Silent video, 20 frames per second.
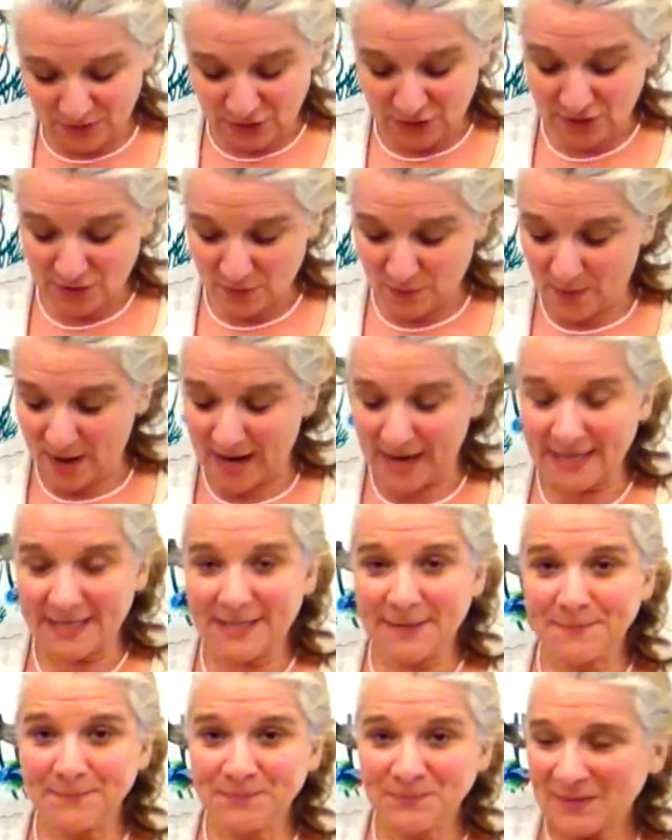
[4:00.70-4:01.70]
But you know what?
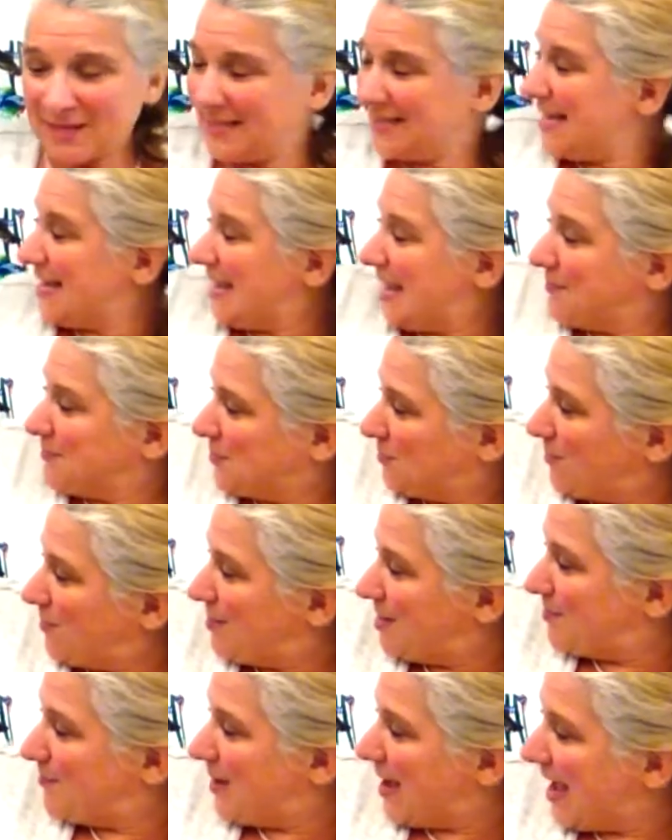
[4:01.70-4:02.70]
They came
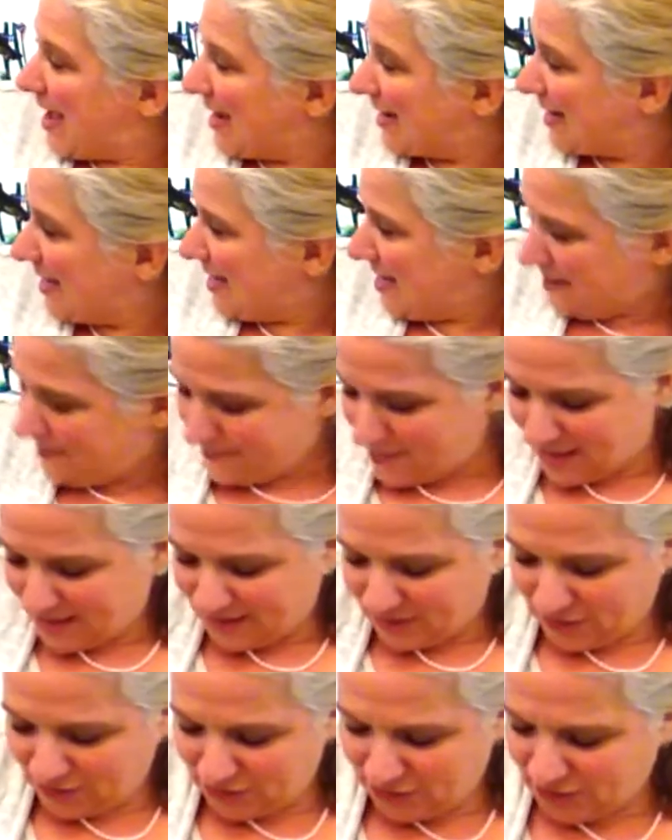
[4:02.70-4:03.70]
swimming back. Mr.